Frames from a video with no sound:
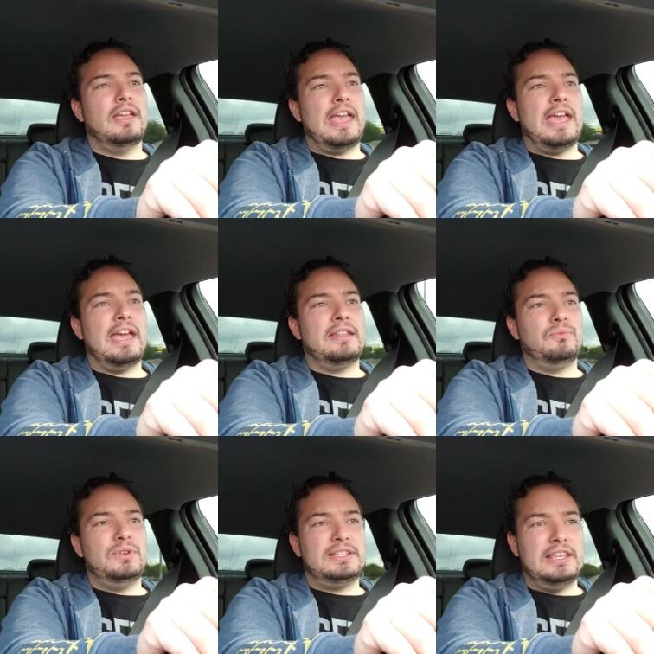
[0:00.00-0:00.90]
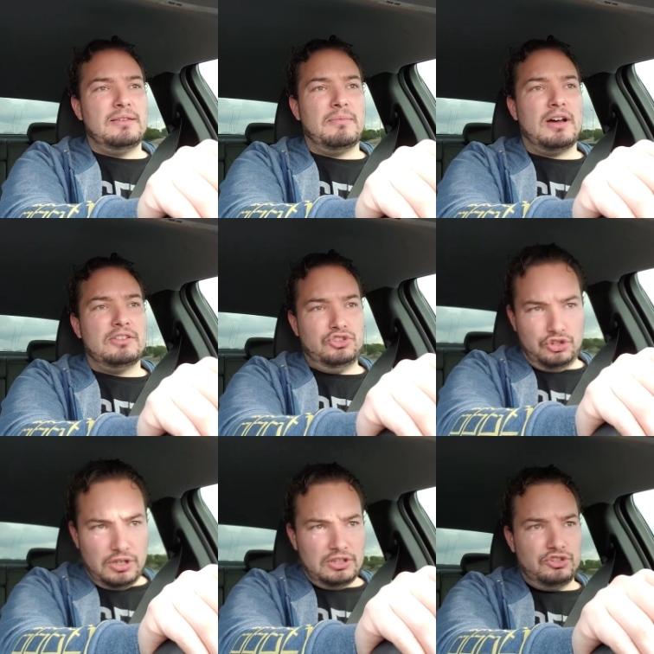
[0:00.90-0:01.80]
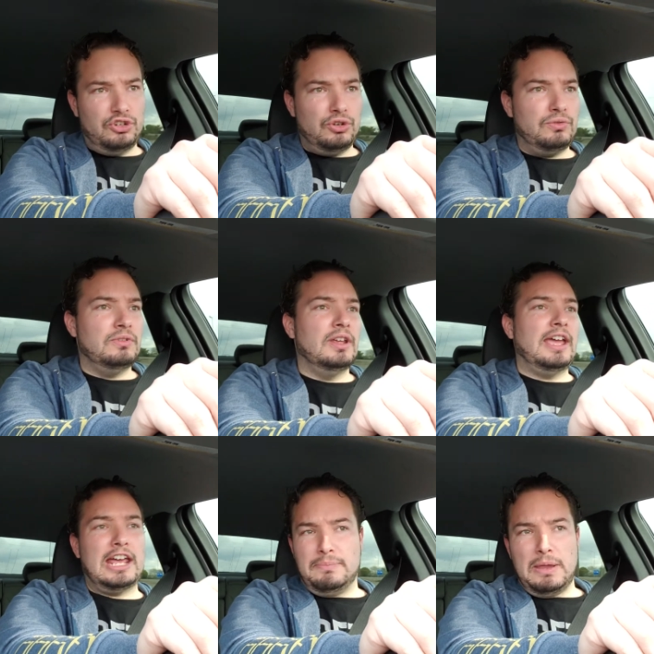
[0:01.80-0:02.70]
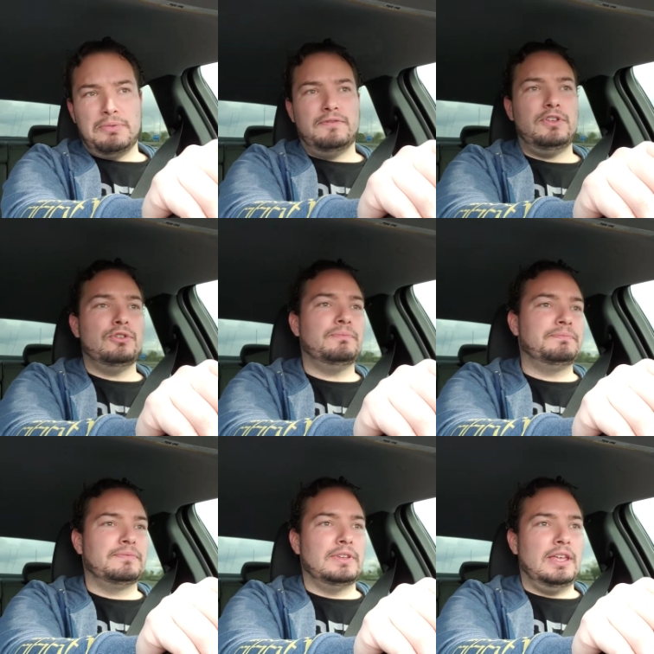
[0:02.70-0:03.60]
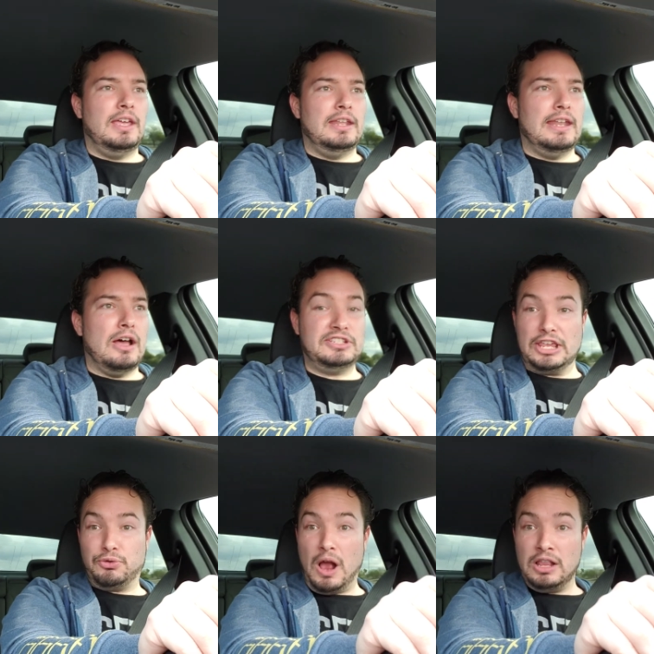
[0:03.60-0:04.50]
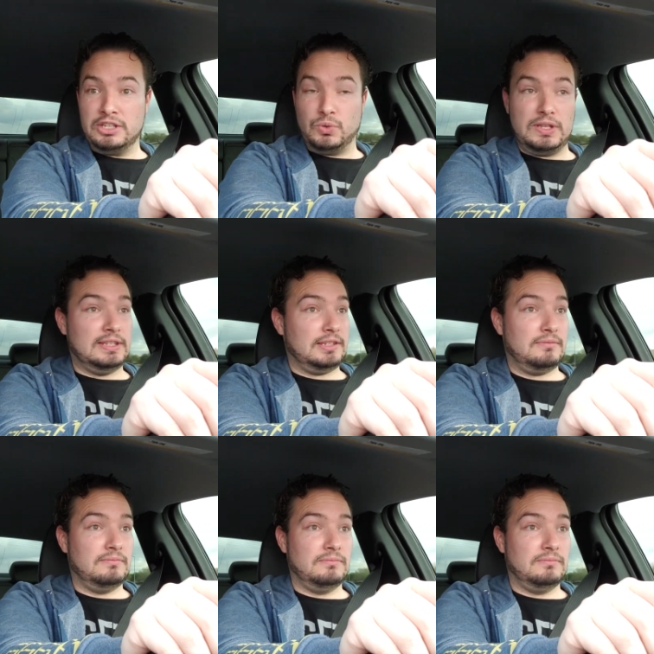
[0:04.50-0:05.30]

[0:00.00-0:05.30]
and we see them in June at a pay-per-view, and now Seth Rollins wins.